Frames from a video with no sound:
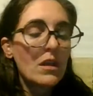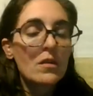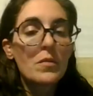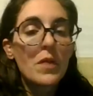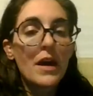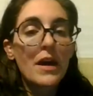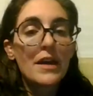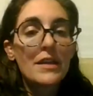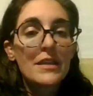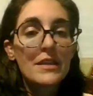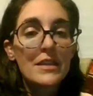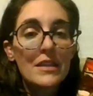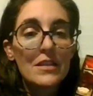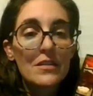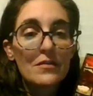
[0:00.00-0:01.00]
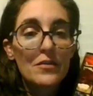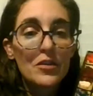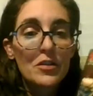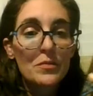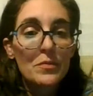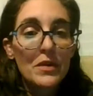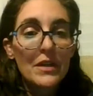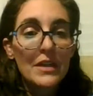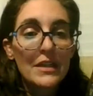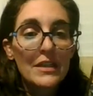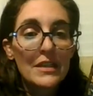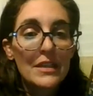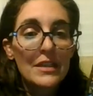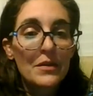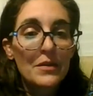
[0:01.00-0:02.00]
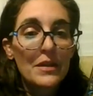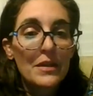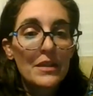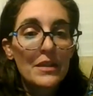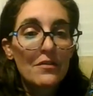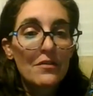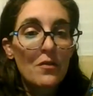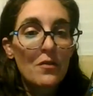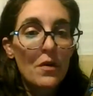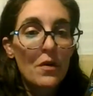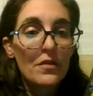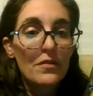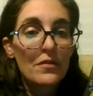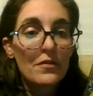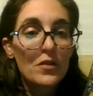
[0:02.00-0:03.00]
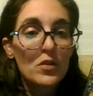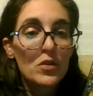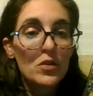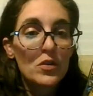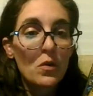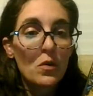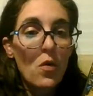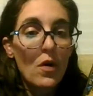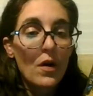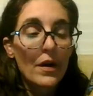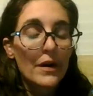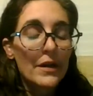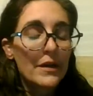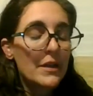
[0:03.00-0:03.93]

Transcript: But this is the first book in a series of 4, Virtual War.